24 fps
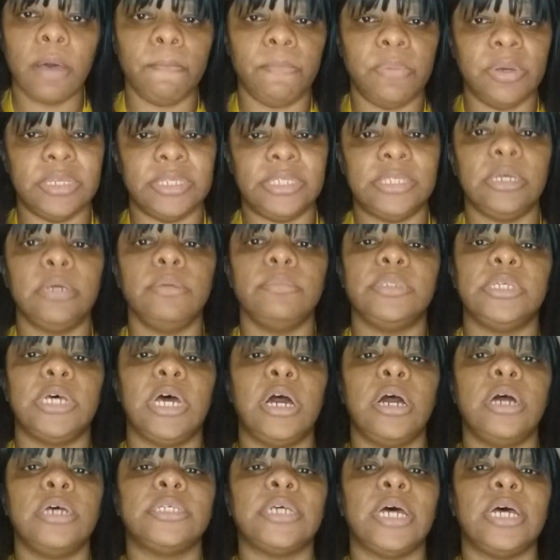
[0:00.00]
but
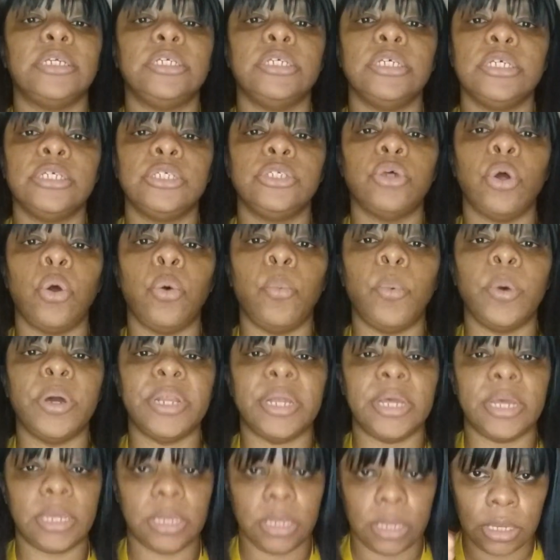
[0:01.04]
sometimes I just don't want
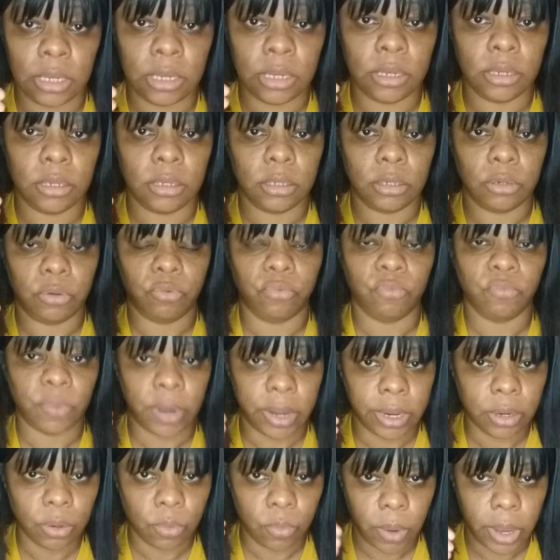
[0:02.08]
to eat
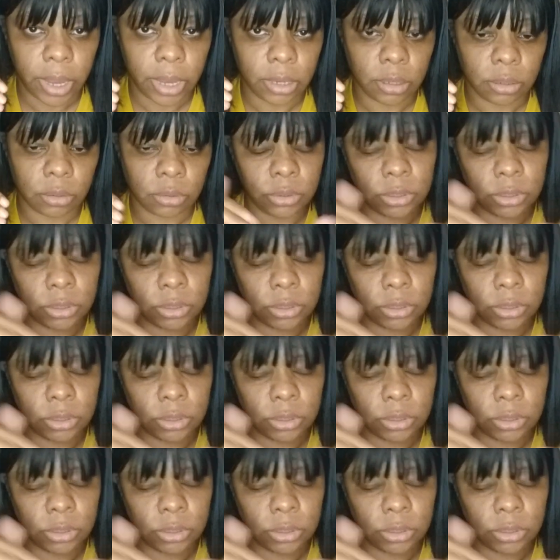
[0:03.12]
right away.